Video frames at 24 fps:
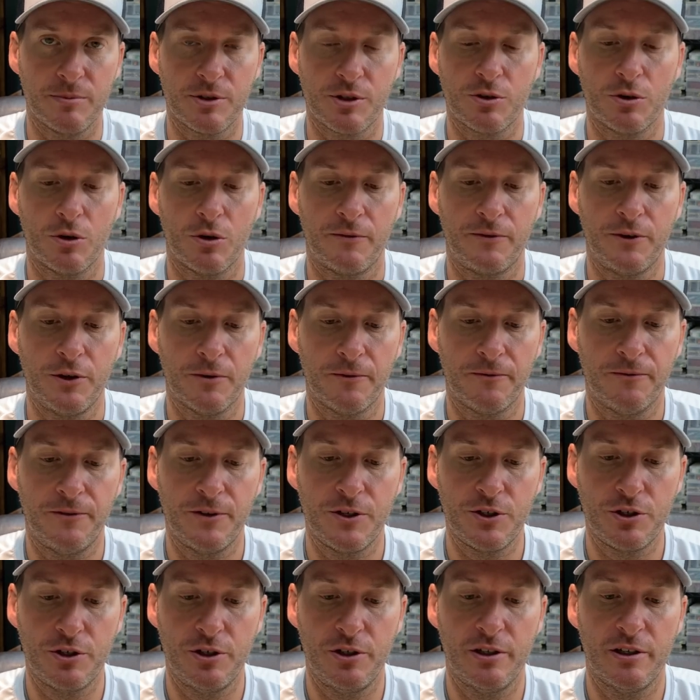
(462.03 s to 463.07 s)
So if you're
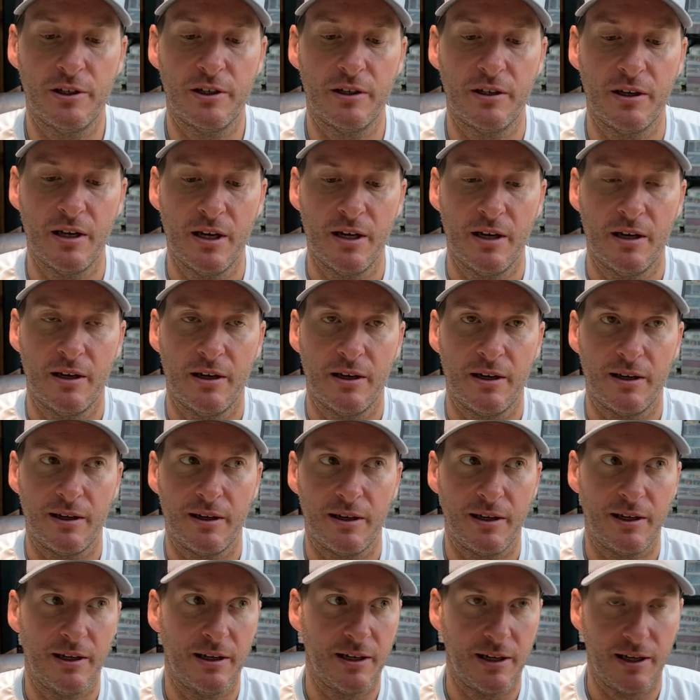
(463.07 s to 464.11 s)
fishing it
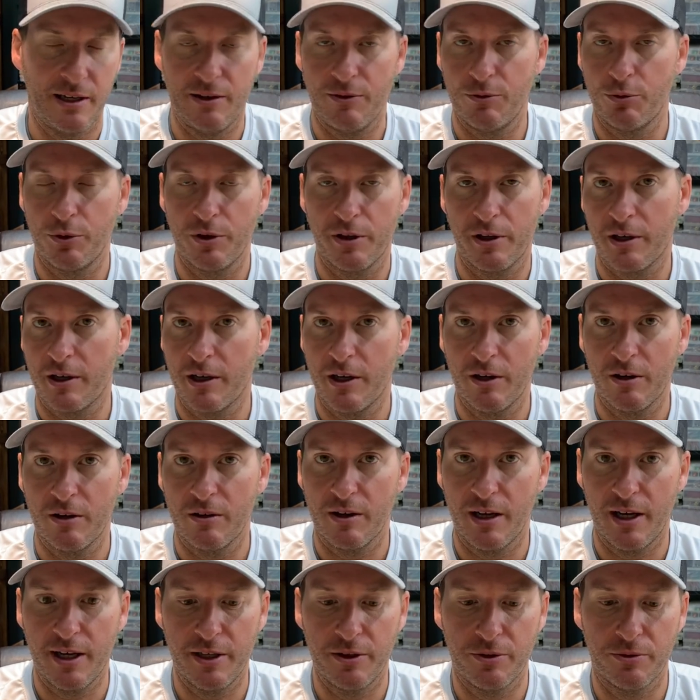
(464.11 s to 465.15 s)
with a
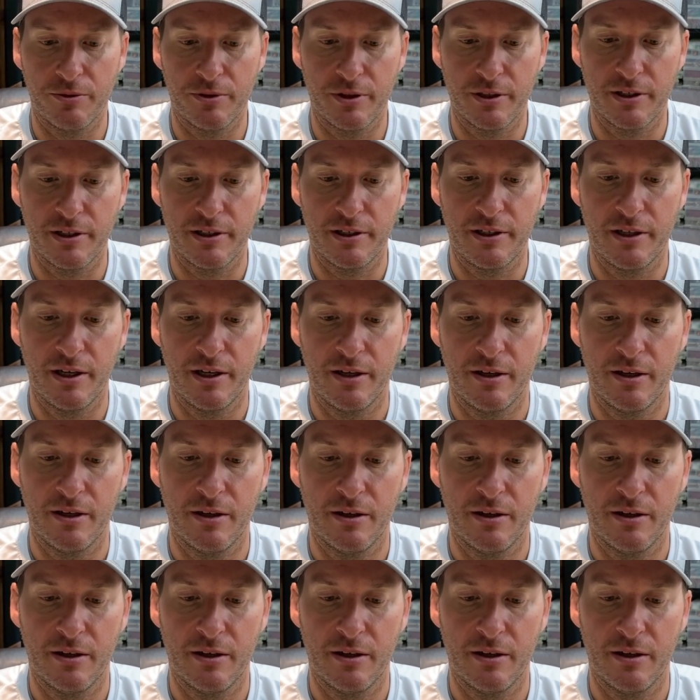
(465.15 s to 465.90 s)
Carolina rig,